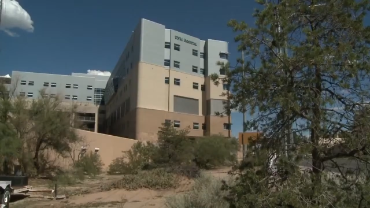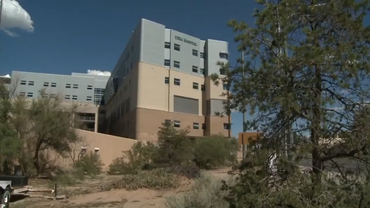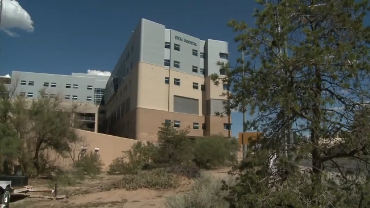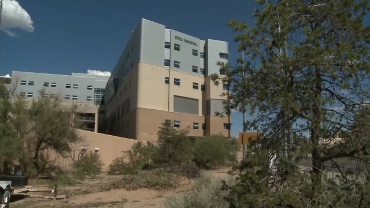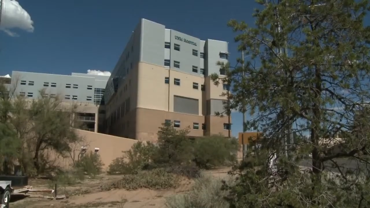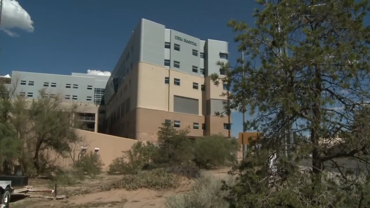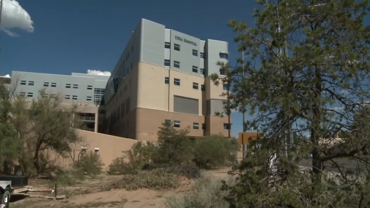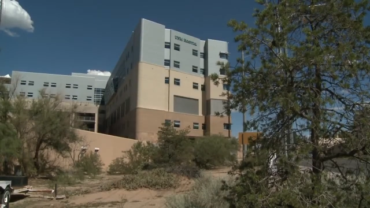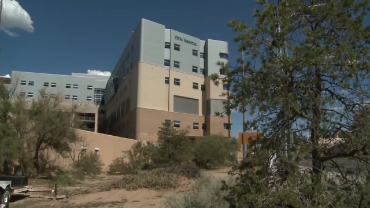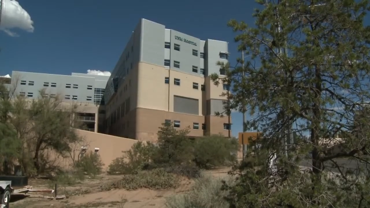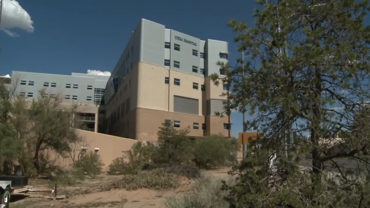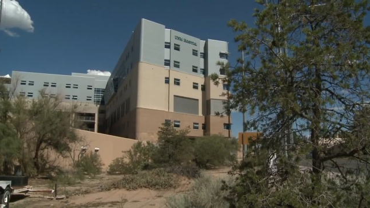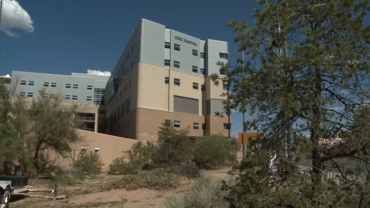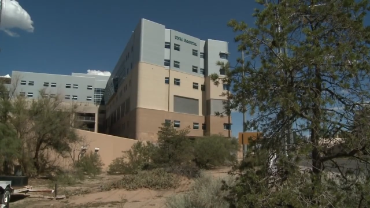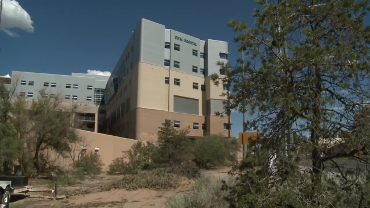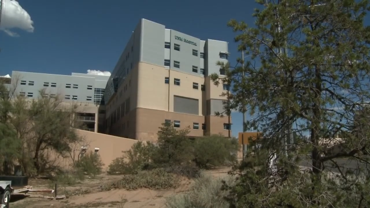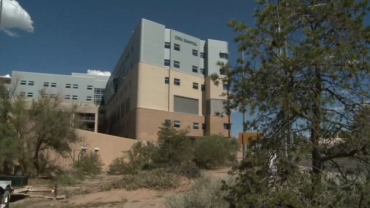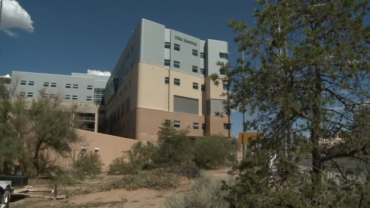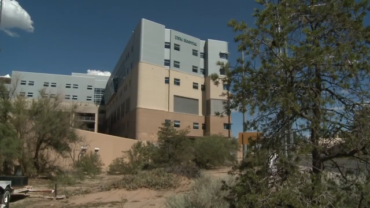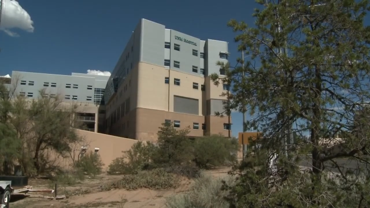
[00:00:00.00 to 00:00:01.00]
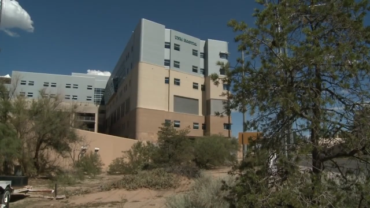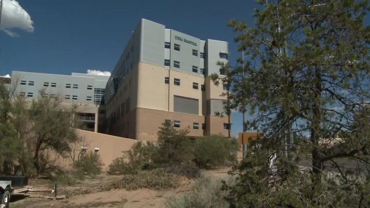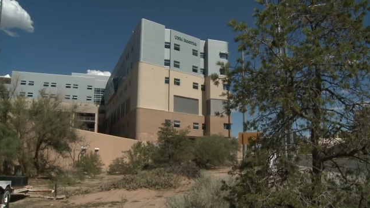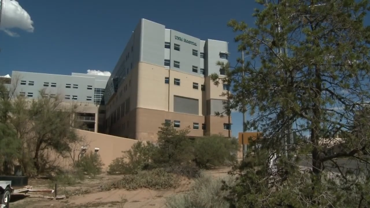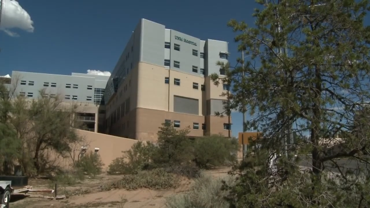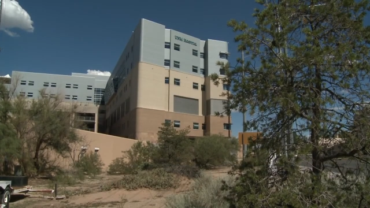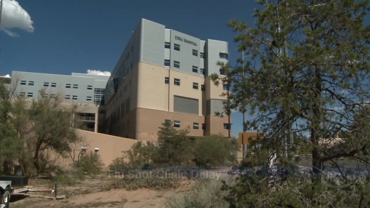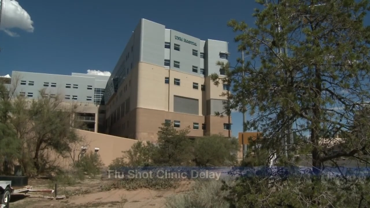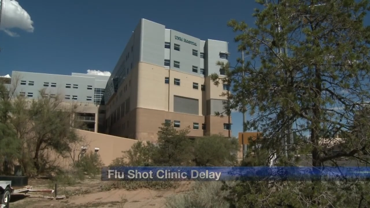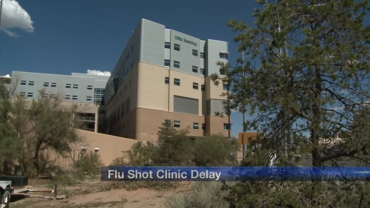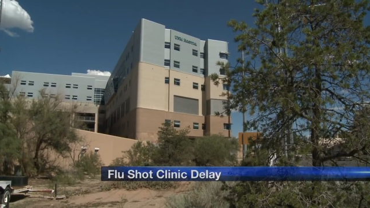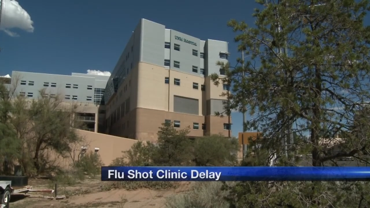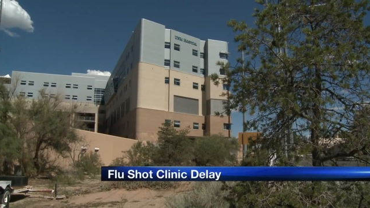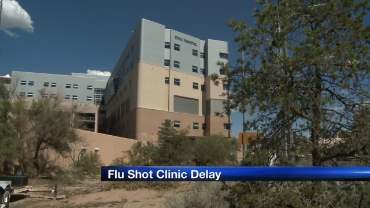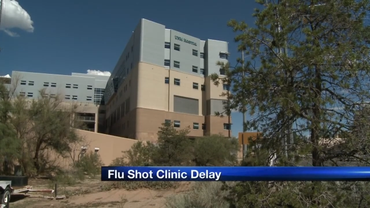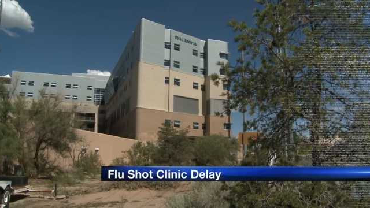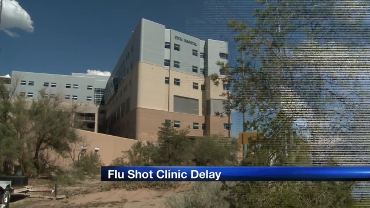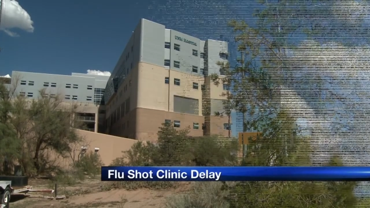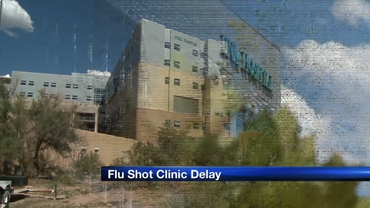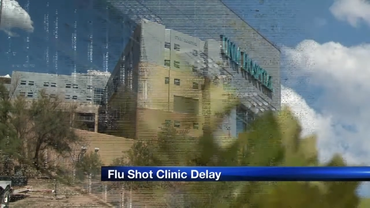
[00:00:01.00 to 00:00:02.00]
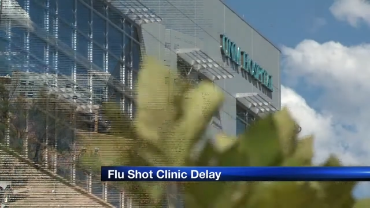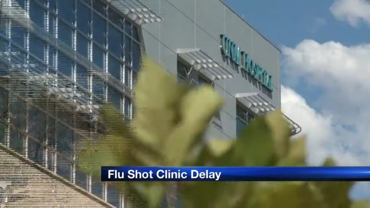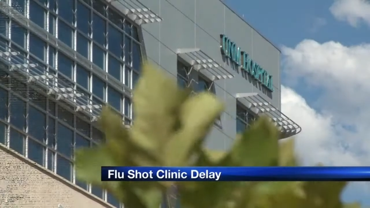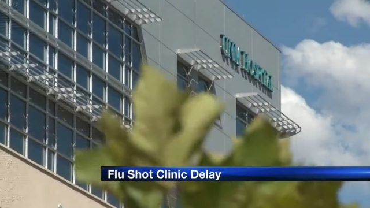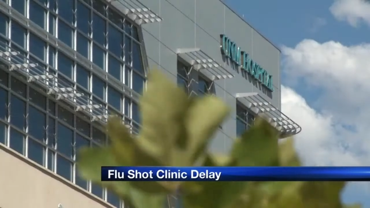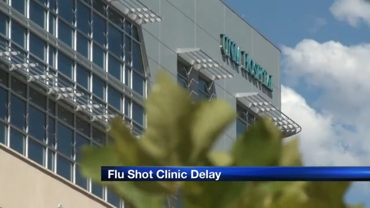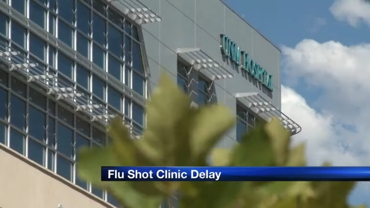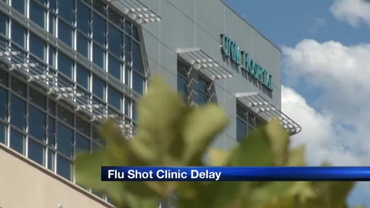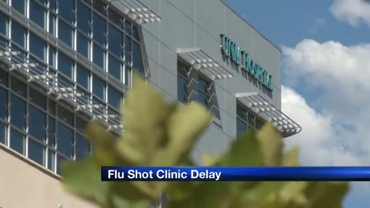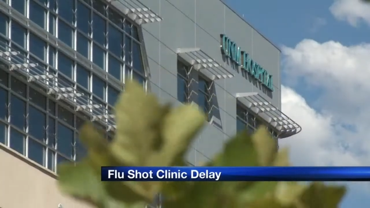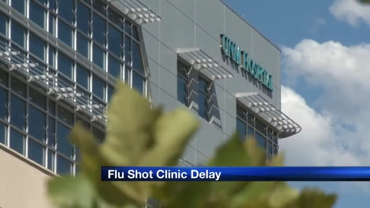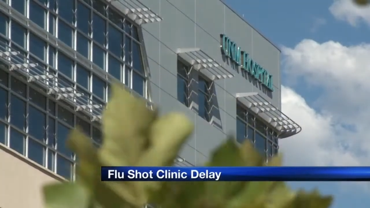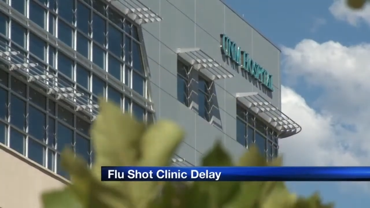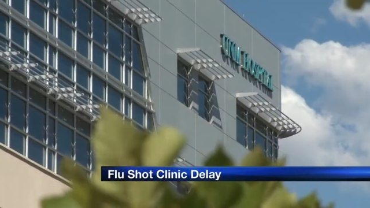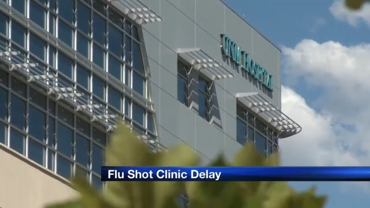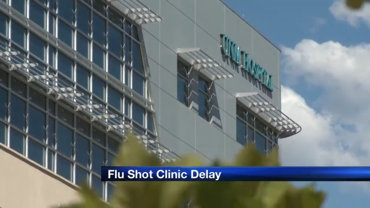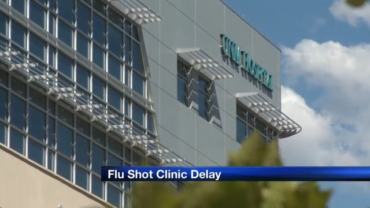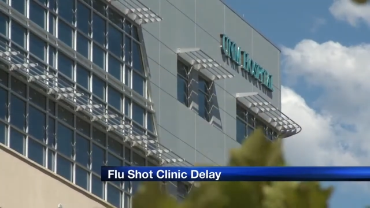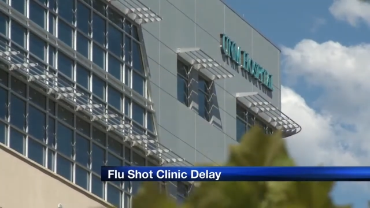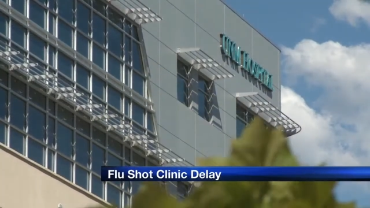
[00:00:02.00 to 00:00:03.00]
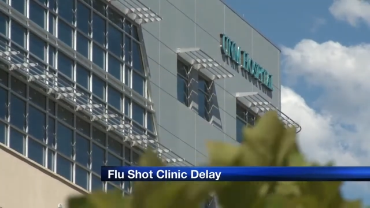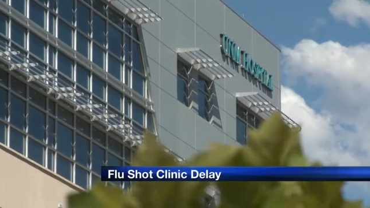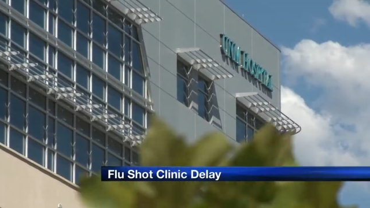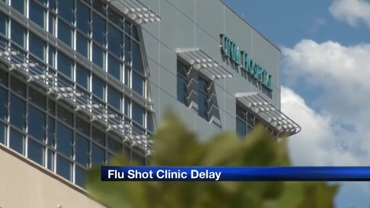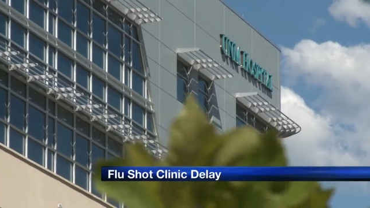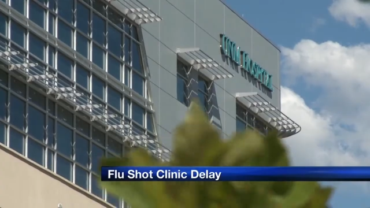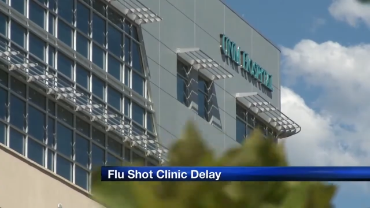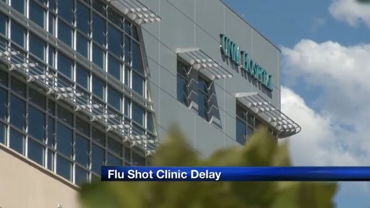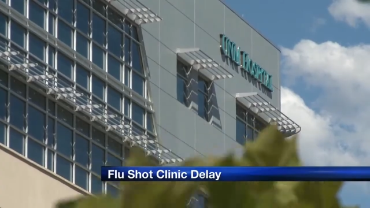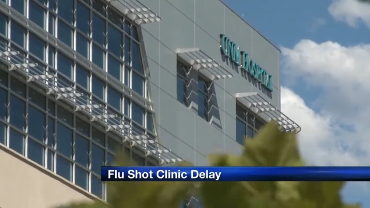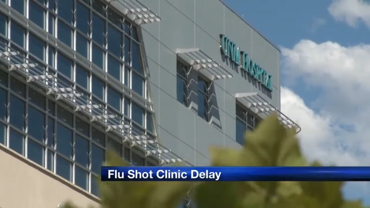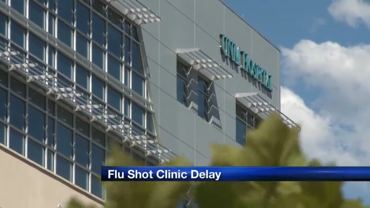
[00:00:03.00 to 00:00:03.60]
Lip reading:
(no speaker visible)